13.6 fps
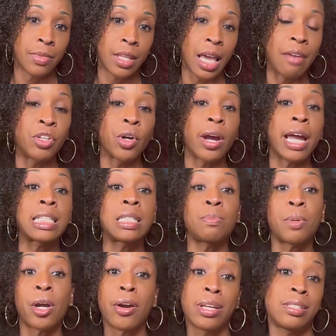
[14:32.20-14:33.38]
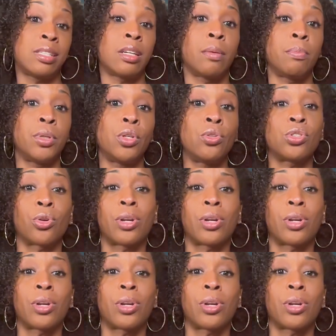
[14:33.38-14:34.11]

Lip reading: If you're experiencing abuse,